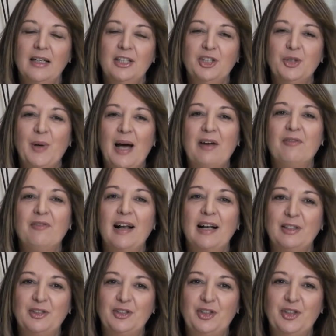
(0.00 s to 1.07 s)
To add
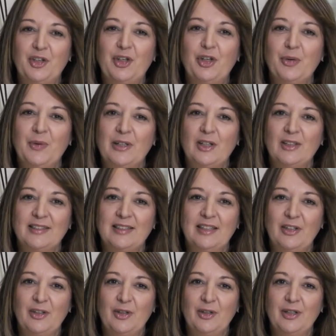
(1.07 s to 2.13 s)
value to the Curiosity
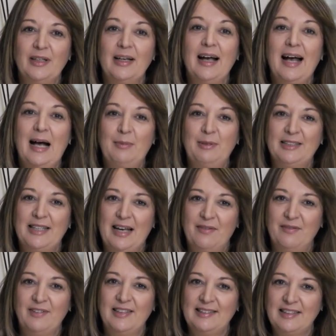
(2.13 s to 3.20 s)
Unit Habitat
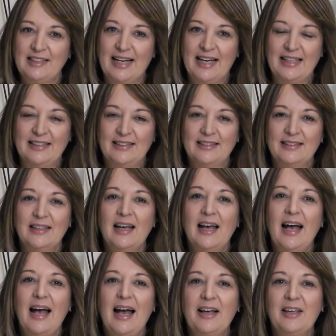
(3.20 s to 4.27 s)
Investigators,
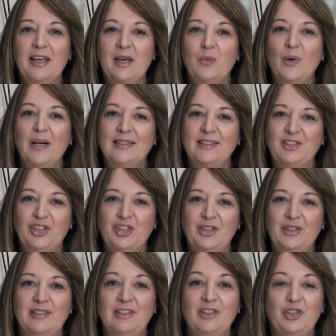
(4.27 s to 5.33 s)
our Year 1
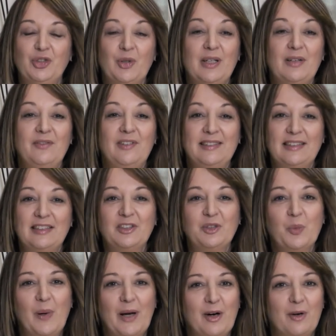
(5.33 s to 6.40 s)
students enjoyed a visit to
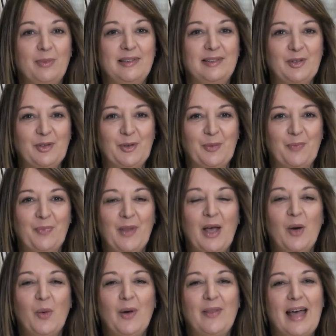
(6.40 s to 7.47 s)
Werribee Zoo,
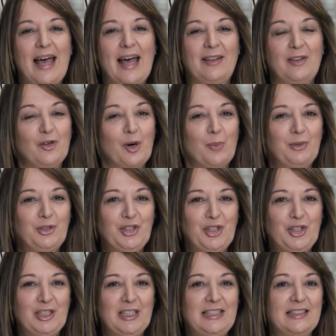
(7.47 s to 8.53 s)
where they had the
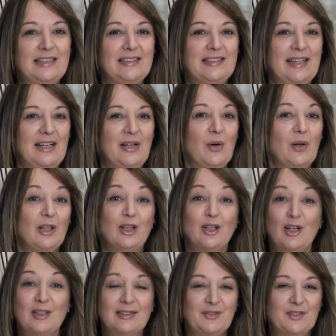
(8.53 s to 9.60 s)
opportunity to see
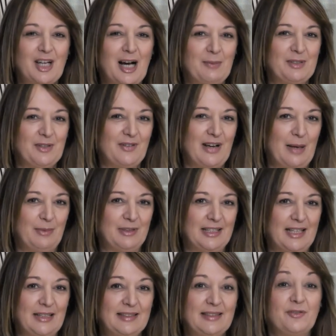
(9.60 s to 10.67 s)
lots of types of
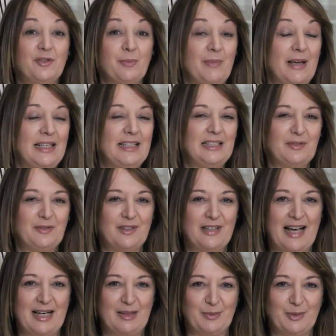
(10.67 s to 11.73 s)
habitats for many
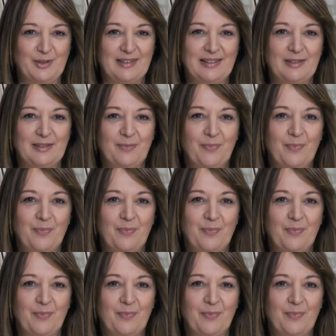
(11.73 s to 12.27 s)
different animals.